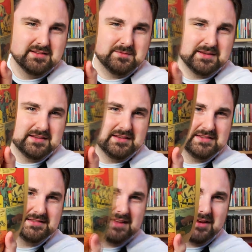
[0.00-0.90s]
I mean,
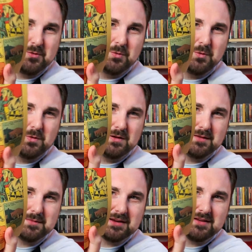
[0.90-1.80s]
isn't that cool?
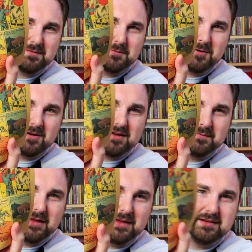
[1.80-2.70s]
I mean, come on,
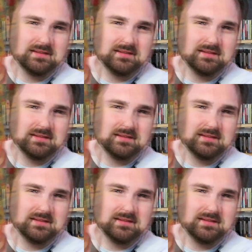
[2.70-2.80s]
man.